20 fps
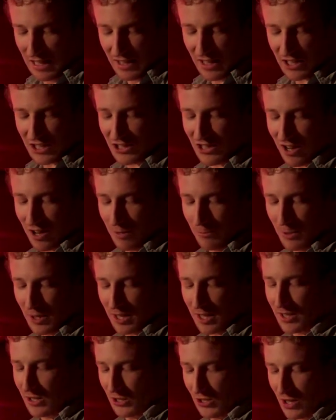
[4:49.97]
This time with
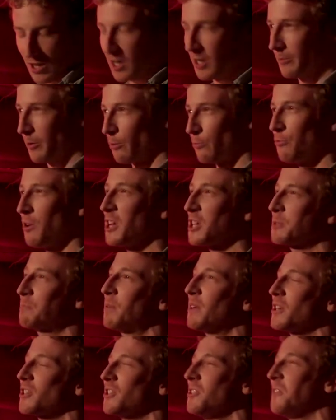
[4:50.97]
the inside of her wrist,
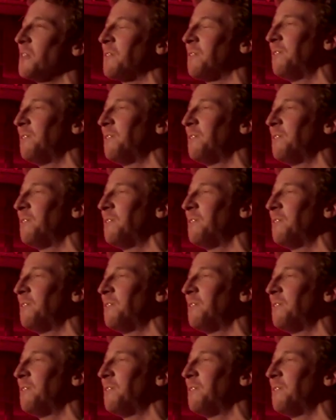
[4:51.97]
but it's not